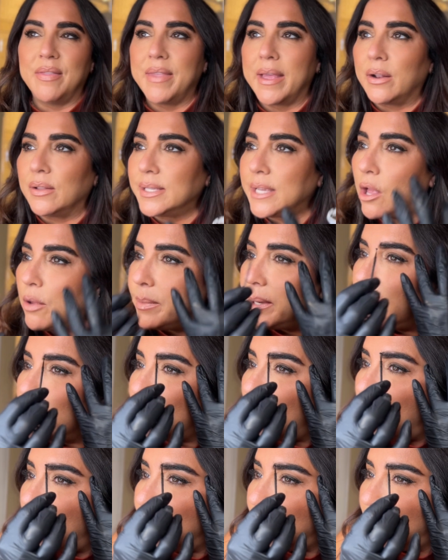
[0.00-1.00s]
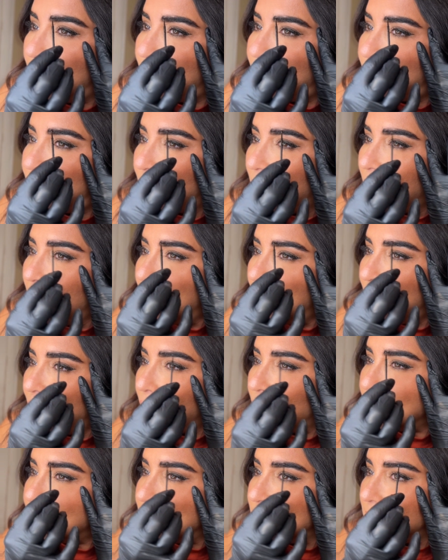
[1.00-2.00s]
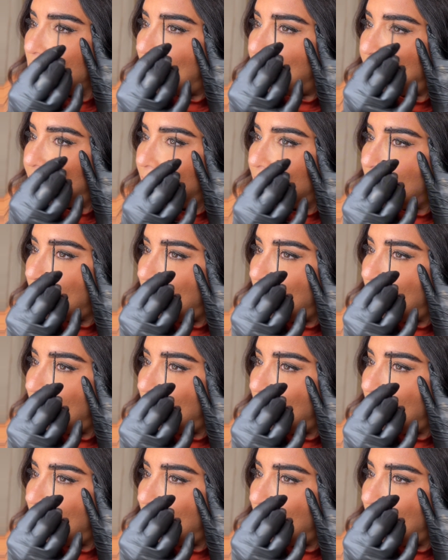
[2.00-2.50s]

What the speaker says: that'll tell me a lot. If there's nothing